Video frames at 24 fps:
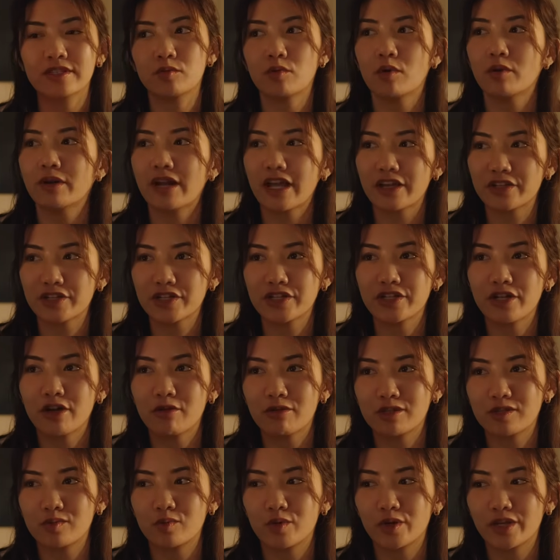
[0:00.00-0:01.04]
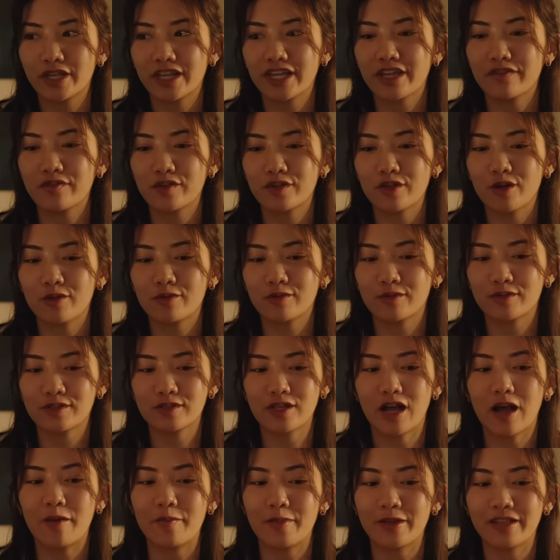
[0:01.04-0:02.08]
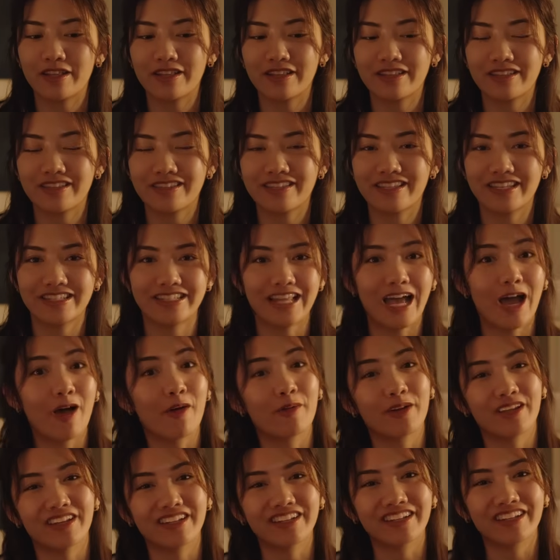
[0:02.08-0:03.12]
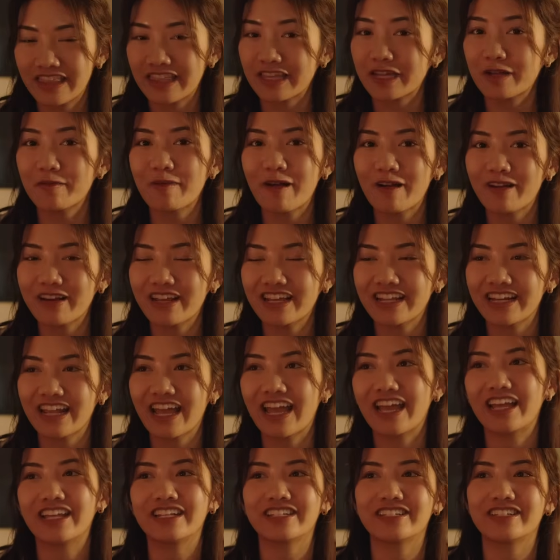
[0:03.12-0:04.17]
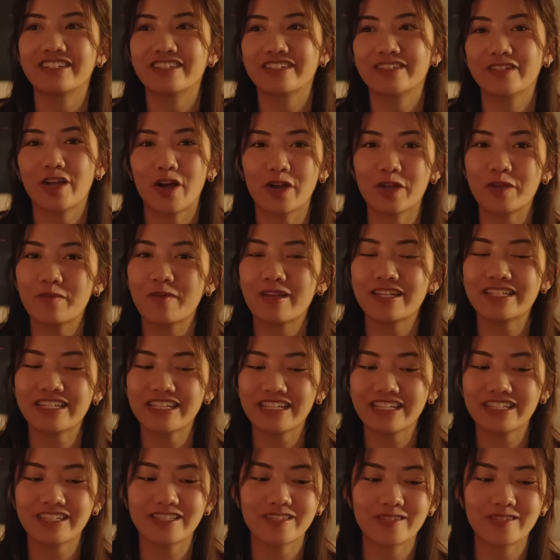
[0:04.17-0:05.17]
you won't actually know what's working if you don't stop and sit down and think about it and document it.